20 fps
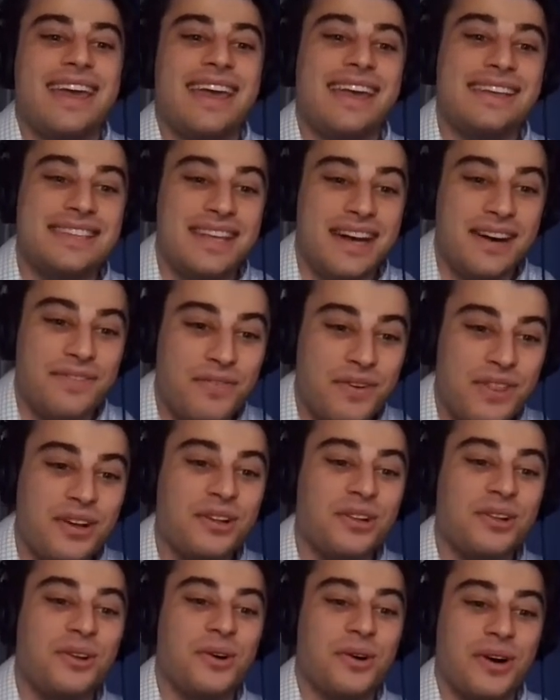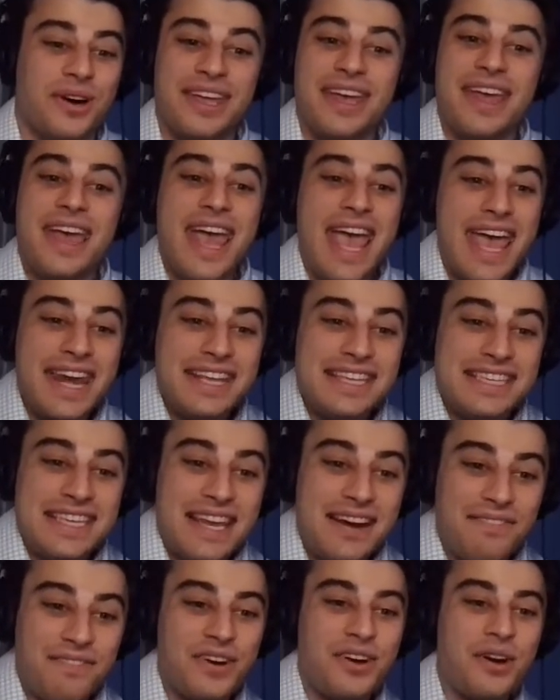he's in it for the glory, and he's
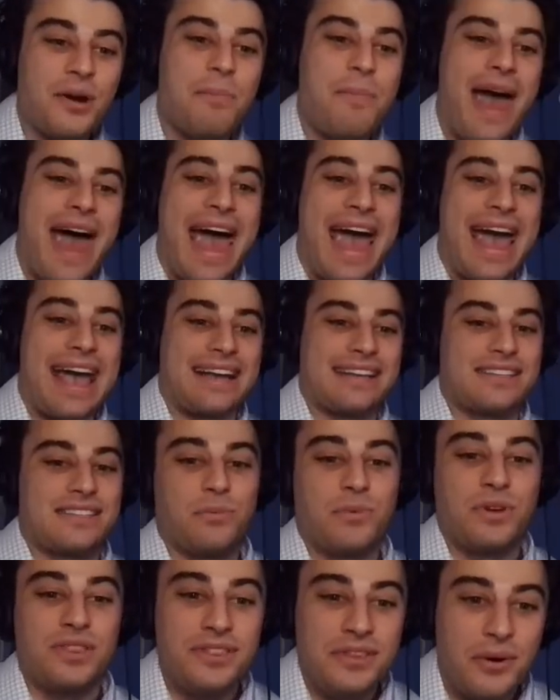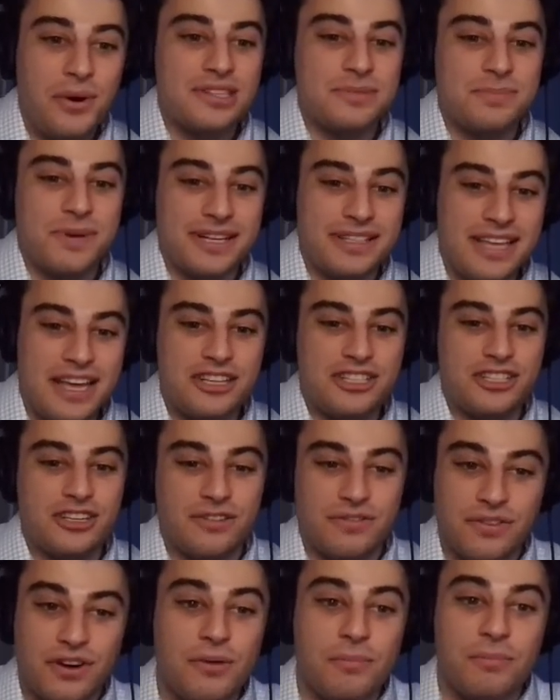in it for your bags with no expectation
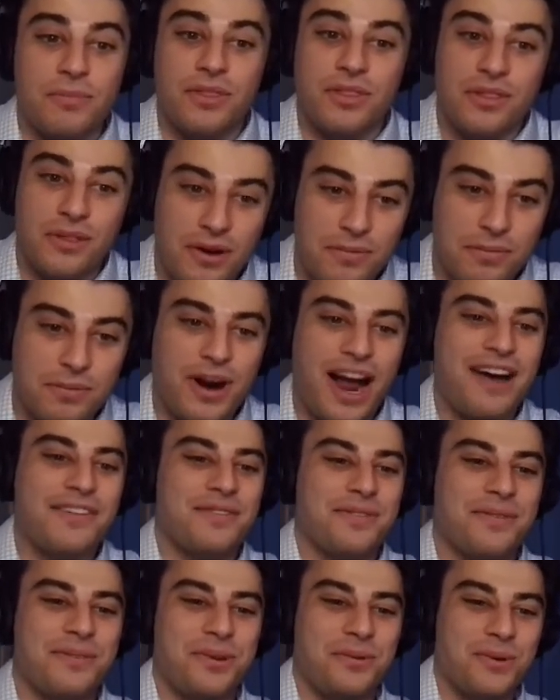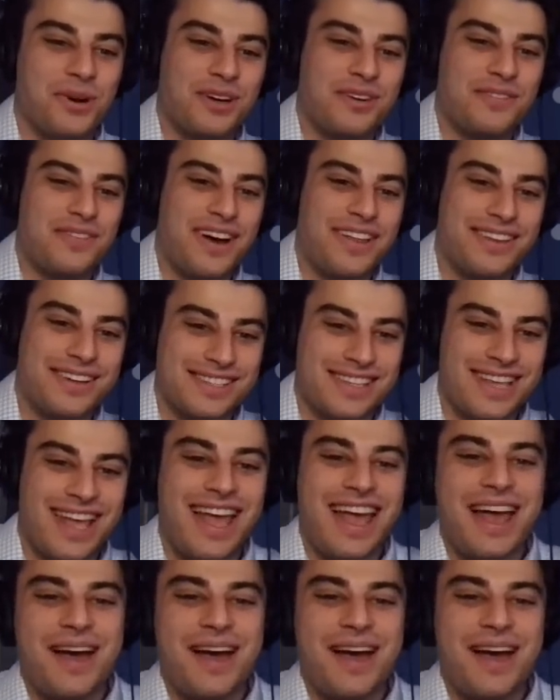from a profit from the work of others.